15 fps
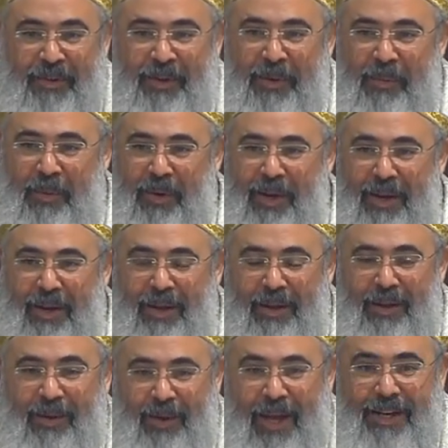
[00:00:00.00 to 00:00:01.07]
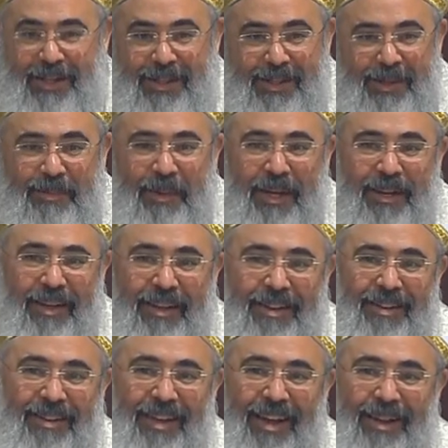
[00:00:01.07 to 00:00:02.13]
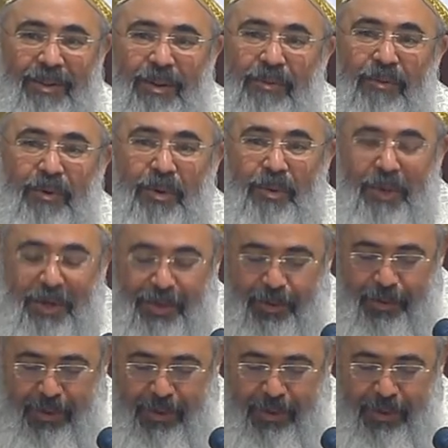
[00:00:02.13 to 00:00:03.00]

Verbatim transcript: We're going to anticipate it and look forward to it.